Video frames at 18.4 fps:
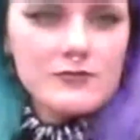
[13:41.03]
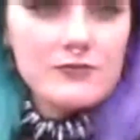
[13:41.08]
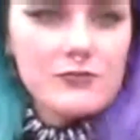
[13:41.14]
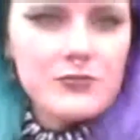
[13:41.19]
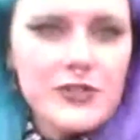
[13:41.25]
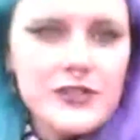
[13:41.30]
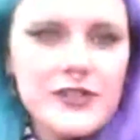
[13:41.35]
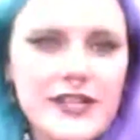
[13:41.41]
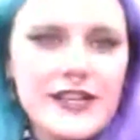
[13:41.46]

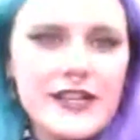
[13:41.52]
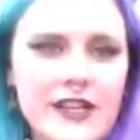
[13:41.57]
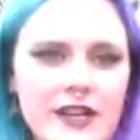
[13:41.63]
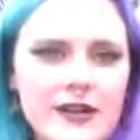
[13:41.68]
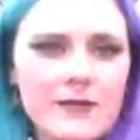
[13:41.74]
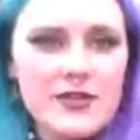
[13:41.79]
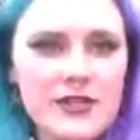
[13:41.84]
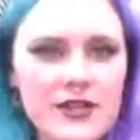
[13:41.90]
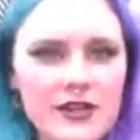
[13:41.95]
Bring that
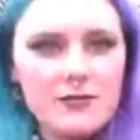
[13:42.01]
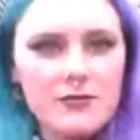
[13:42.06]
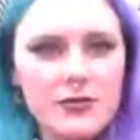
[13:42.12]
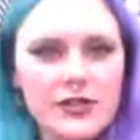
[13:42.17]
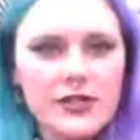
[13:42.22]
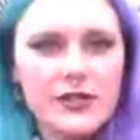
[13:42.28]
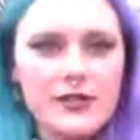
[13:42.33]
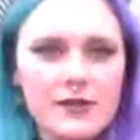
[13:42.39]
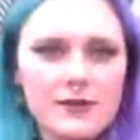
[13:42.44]
camera down a
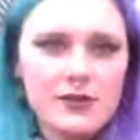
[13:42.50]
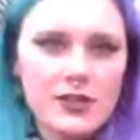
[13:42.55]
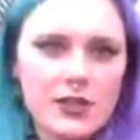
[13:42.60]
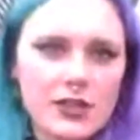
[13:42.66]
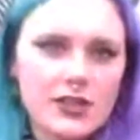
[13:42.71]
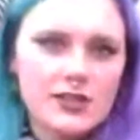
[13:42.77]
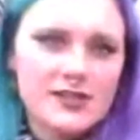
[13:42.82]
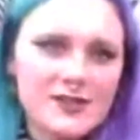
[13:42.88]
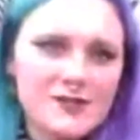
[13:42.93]
bit.
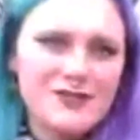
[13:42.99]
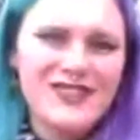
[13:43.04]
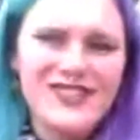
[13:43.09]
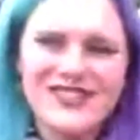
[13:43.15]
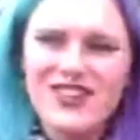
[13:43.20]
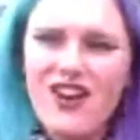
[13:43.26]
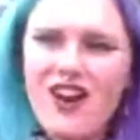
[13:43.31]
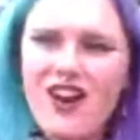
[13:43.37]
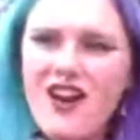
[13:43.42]
Get some
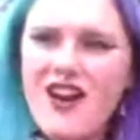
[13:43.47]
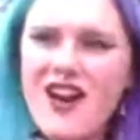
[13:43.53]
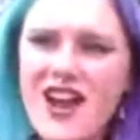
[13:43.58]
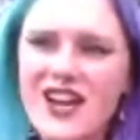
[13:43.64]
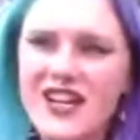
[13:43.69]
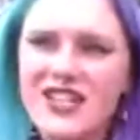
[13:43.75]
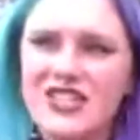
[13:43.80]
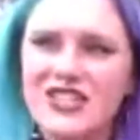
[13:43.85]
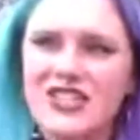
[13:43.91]
guitar
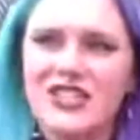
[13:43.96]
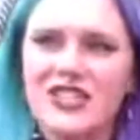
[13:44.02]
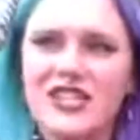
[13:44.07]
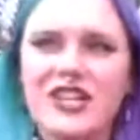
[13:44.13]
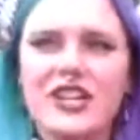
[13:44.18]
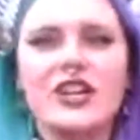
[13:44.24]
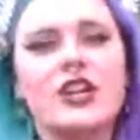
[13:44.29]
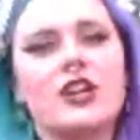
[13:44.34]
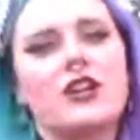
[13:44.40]
action in
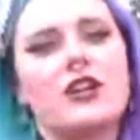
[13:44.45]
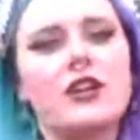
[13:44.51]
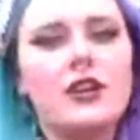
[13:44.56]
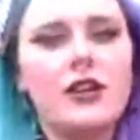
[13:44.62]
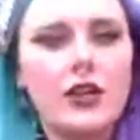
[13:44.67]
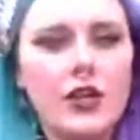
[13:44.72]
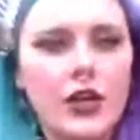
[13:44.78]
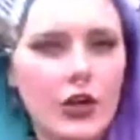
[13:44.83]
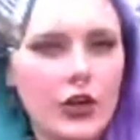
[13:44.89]
there.
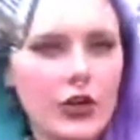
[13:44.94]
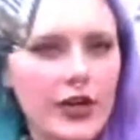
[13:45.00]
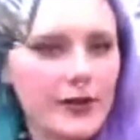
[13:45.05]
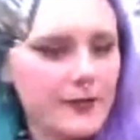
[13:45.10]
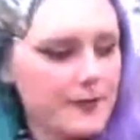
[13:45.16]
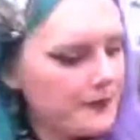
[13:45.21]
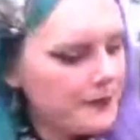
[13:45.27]
All right.